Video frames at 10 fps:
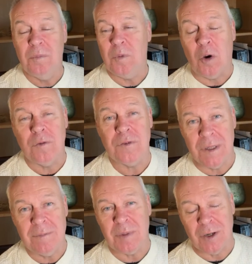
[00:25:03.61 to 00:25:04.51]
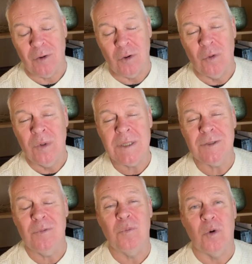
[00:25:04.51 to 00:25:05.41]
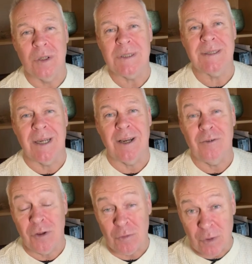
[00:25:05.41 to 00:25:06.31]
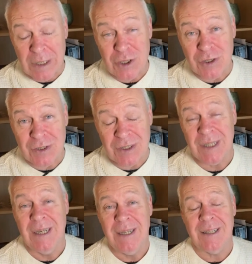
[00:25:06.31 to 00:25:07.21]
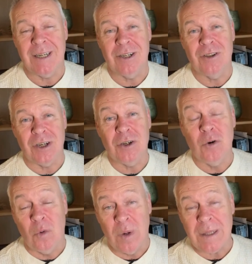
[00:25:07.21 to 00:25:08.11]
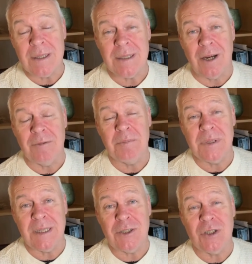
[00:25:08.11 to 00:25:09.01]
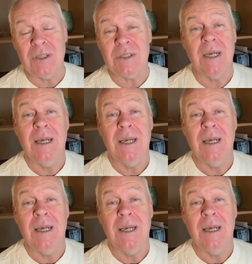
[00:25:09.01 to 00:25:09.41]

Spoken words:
often, but not always, wants the riches that go with certain positions,